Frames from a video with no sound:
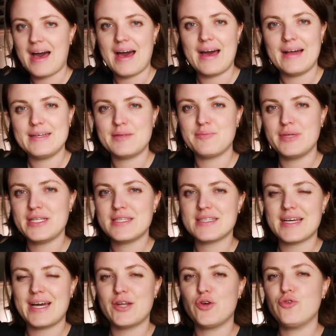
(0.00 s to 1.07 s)
I'll admit,
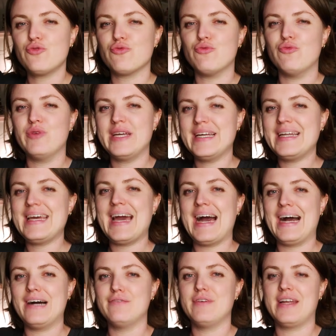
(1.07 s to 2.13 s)
I don't really
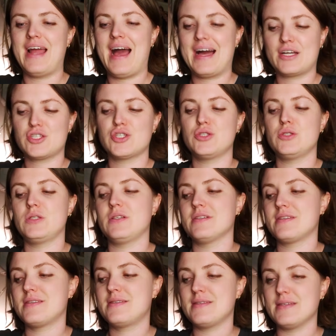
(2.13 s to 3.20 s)
have an
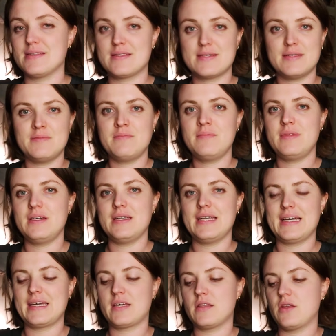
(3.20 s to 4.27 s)
actual system,
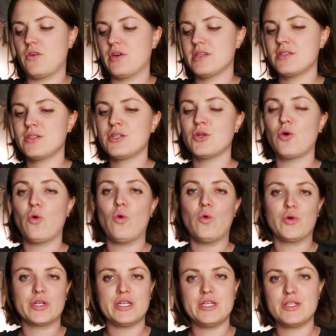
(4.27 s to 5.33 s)
like there isn't an
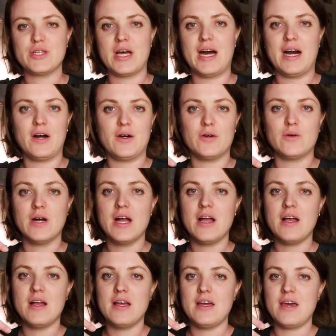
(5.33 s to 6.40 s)
order to how
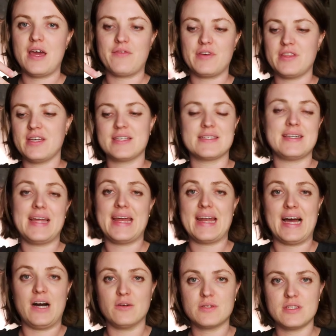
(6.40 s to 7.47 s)
everything's laid
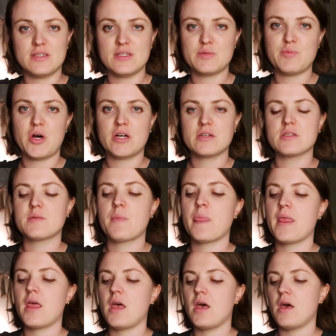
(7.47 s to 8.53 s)
out in this box.
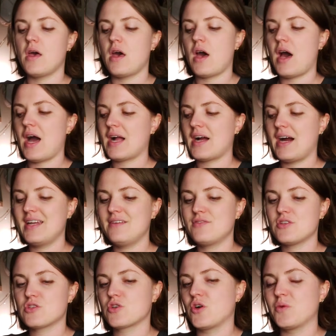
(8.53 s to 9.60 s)
I kind of
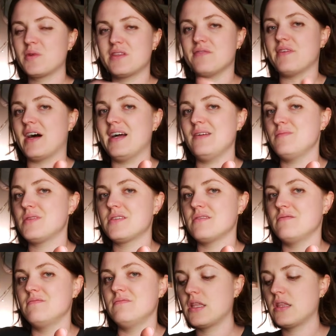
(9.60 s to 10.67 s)
just go with the vibes.
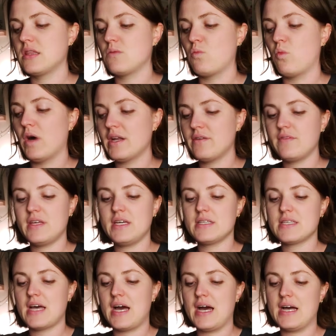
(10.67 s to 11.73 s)
One of
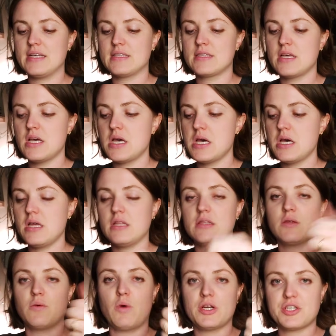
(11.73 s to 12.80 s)
these has
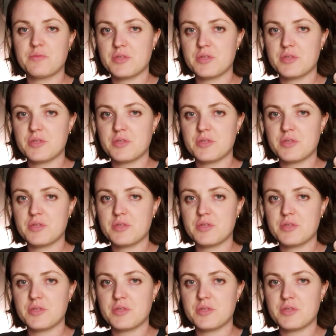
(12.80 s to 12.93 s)
the washing